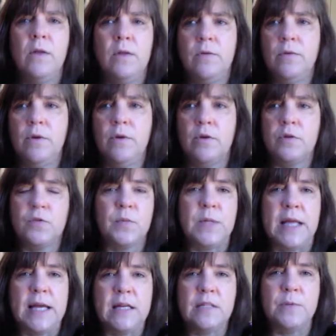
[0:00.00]
because when
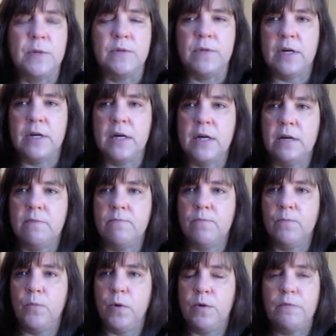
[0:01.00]
they ask me if I've
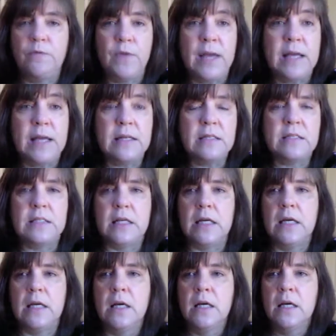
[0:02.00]
written
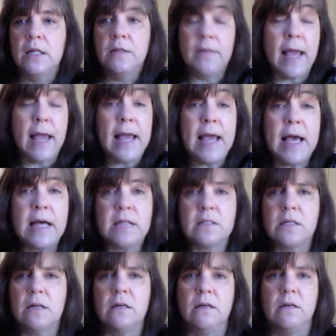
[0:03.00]
fantasy, they
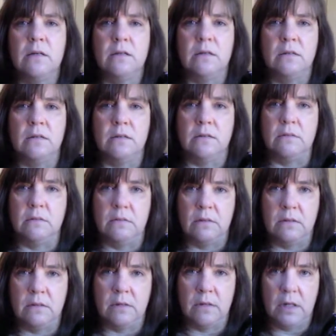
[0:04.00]
ask, oh,
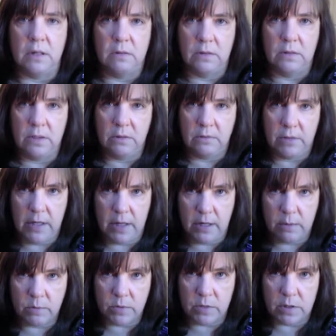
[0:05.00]
or how are your
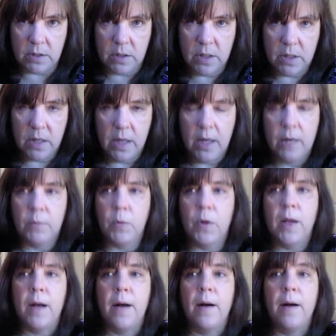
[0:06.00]
names? I'm
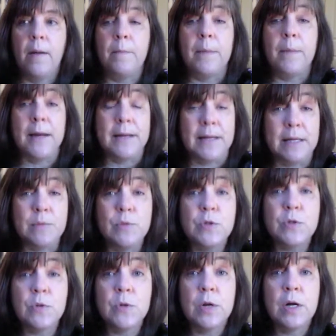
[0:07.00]
going, my names
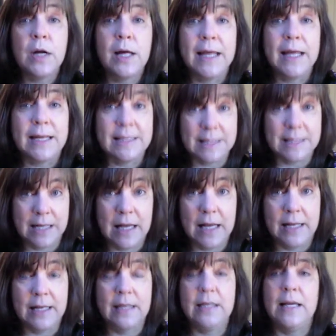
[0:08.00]
are
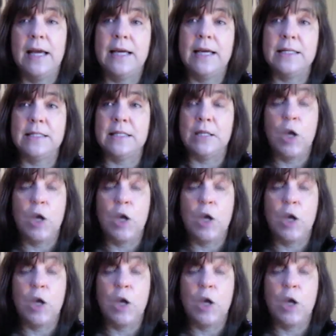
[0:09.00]
exotic, as in